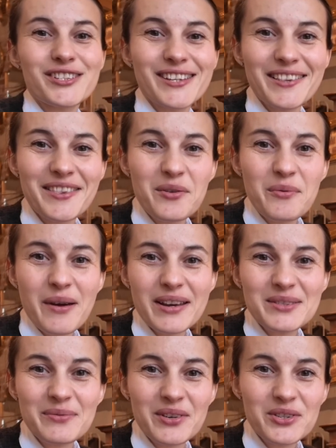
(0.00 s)
sent the
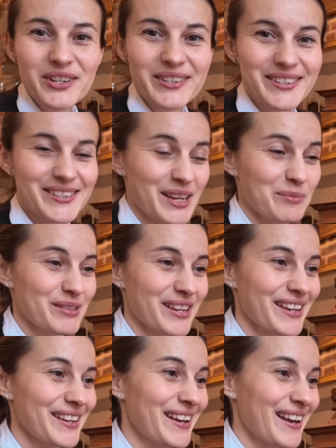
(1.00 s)
revised version the same
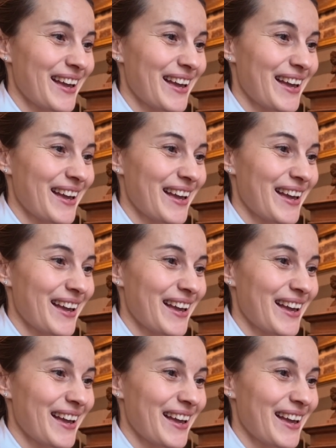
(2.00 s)
day,